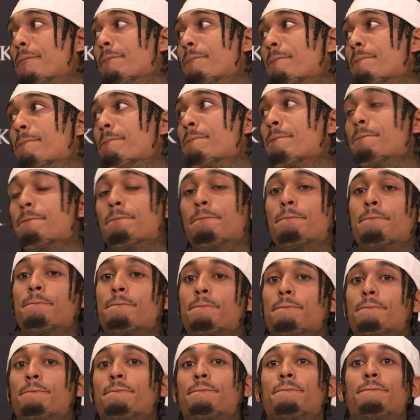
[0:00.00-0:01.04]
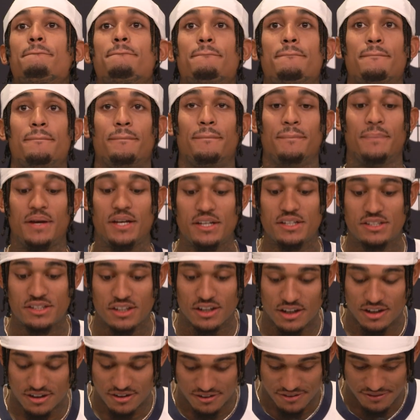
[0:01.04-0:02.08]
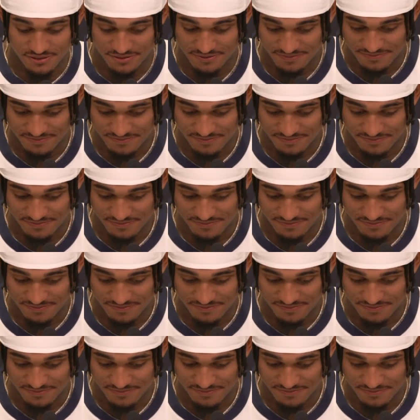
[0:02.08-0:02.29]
All right. Peace, y'all.